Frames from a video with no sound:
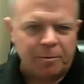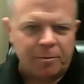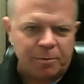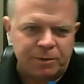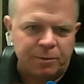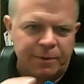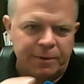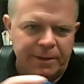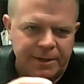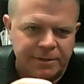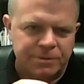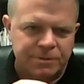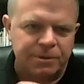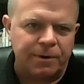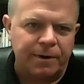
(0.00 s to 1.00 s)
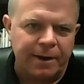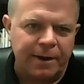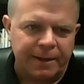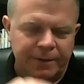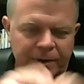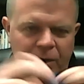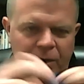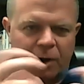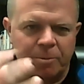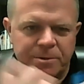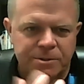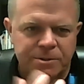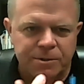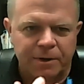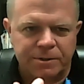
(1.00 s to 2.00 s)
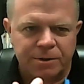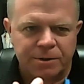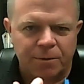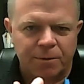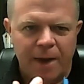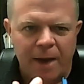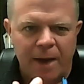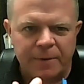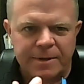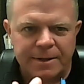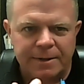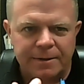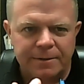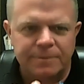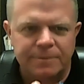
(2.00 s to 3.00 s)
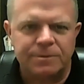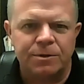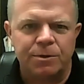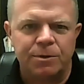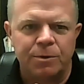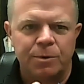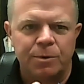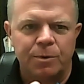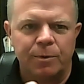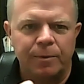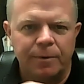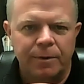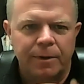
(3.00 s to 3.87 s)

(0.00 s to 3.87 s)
between the insert and the carbon structure around it to